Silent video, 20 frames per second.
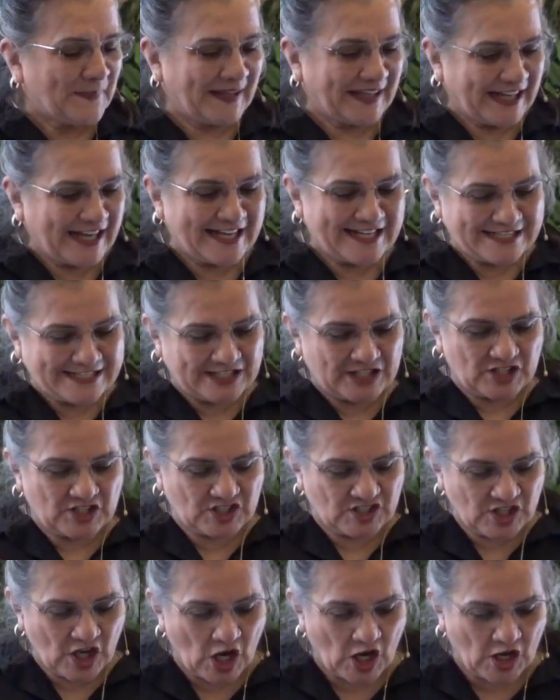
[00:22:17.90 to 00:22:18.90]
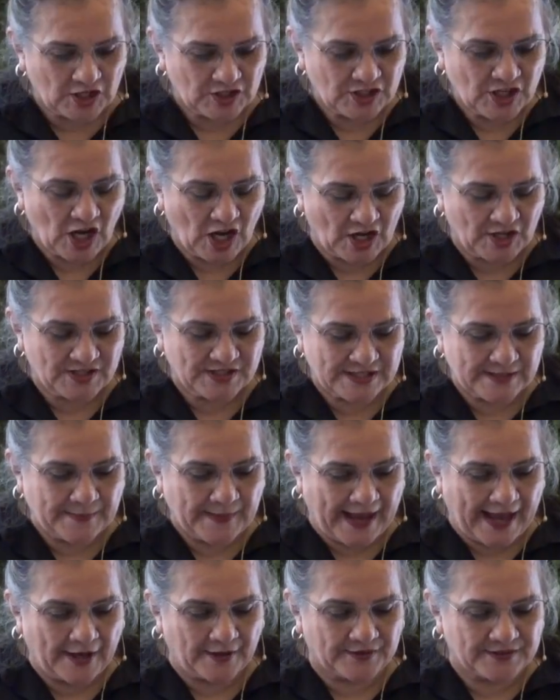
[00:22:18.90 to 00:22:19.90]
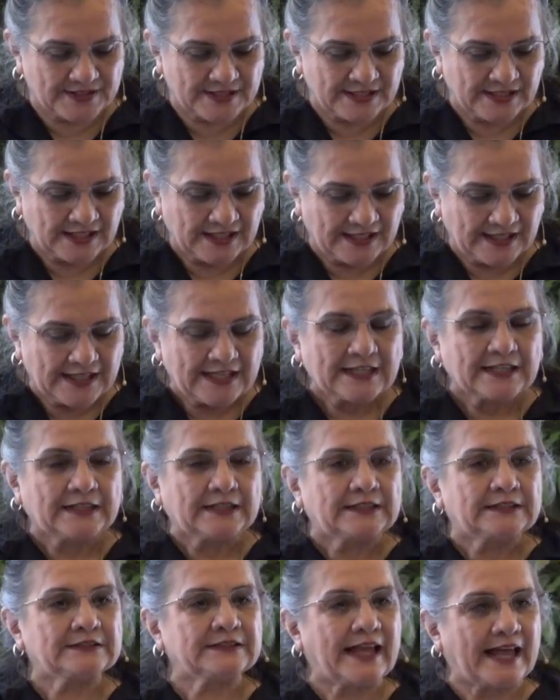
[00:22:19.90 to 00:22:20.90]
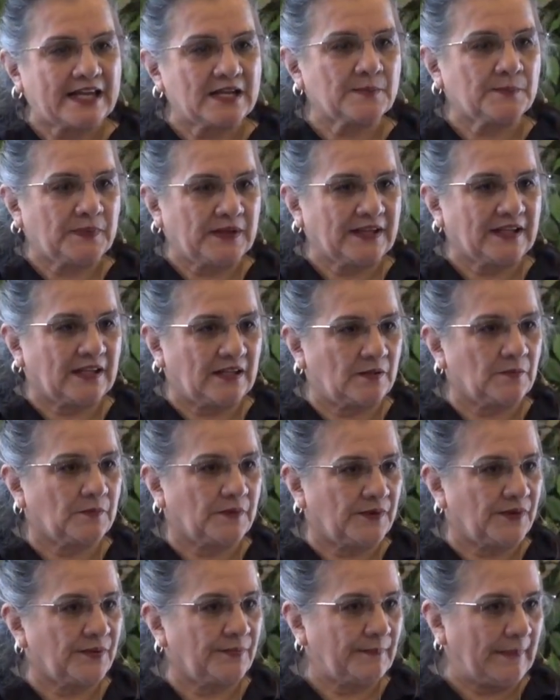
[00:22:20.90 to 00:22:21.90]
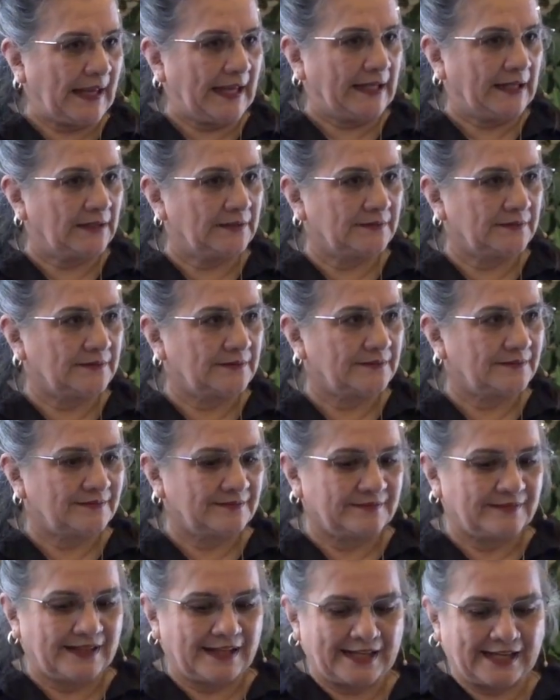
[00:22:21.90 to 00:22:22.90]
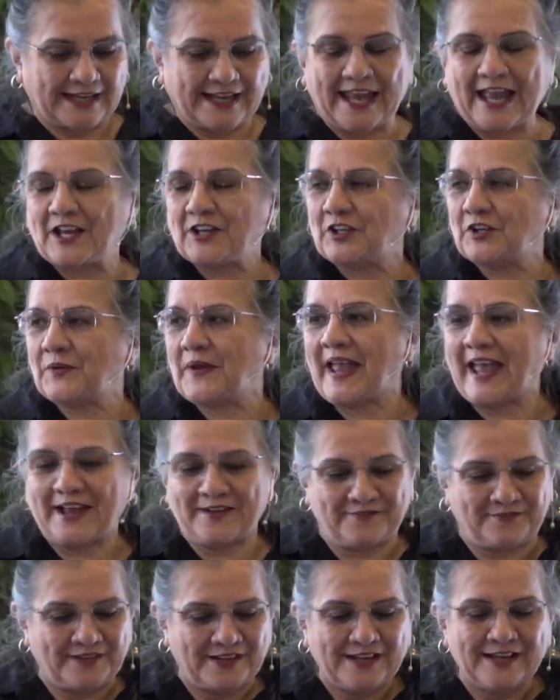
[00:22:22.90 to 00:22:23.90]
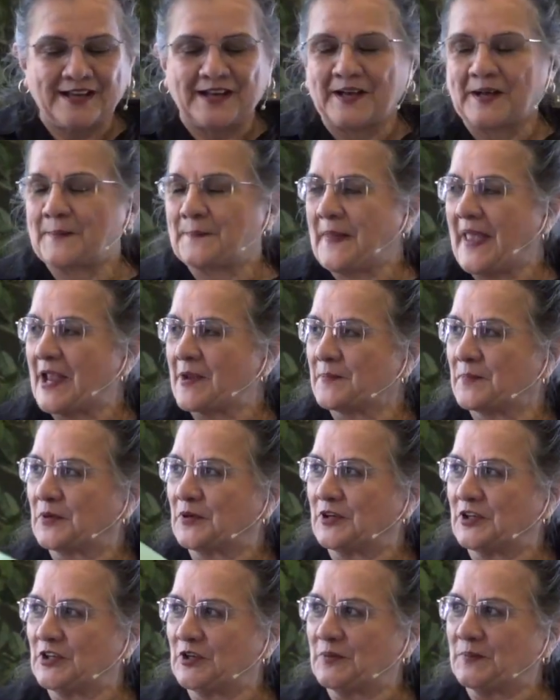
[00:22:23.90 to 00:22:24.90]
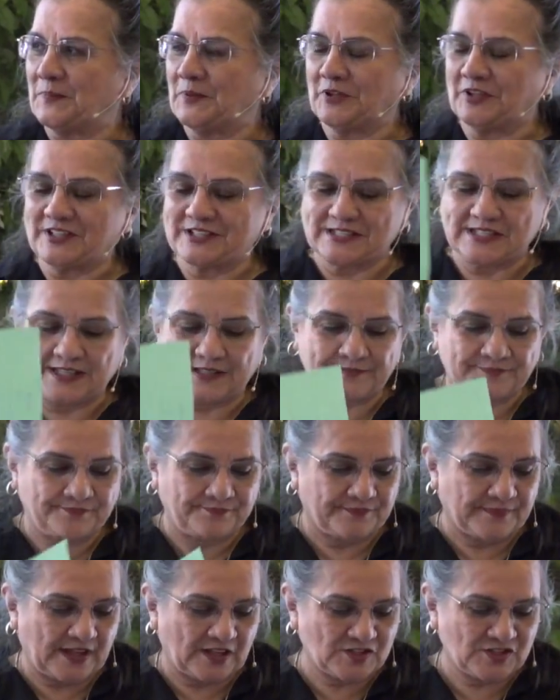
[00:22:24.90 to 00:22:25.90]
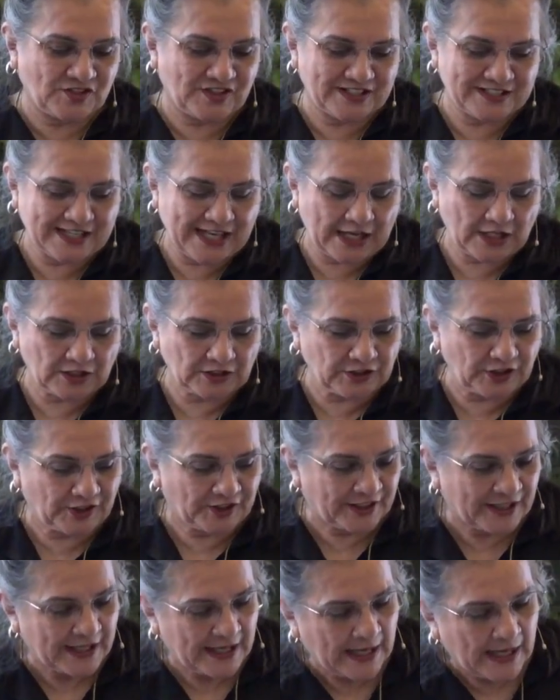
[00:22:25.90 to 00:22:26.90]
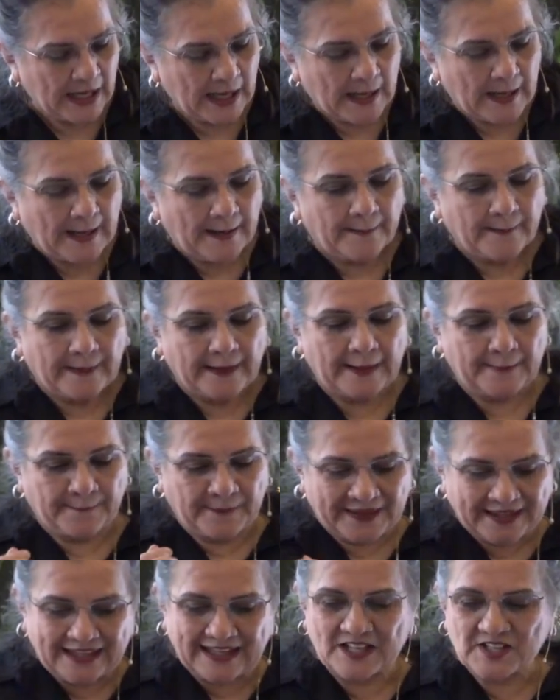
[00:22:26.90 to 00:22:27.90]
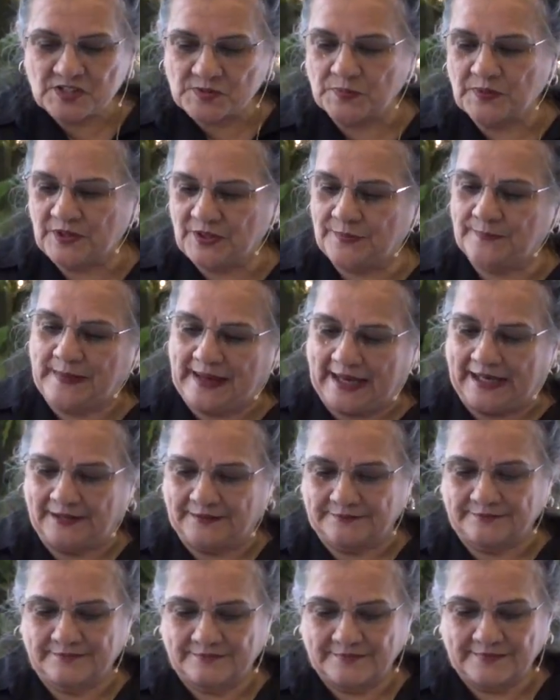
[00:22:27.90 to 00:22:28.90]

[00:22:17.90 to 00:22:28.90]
Because the song talks about, let it begin with me. And again, you have a paper in your bulletin that you can take a look. It begins with me.